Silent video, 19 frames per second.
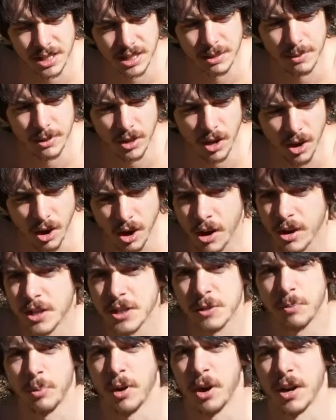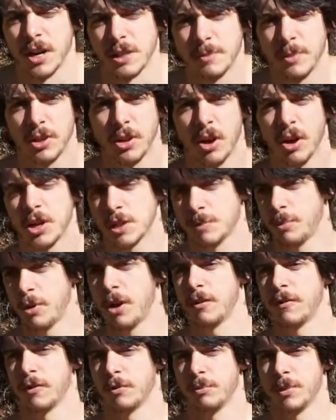going to be the hardest part. It's been the hardest
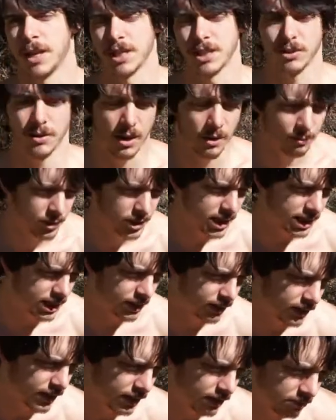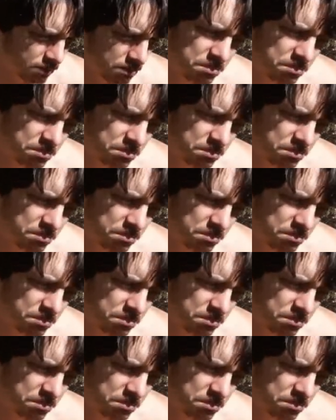part for me, so I'm predicting that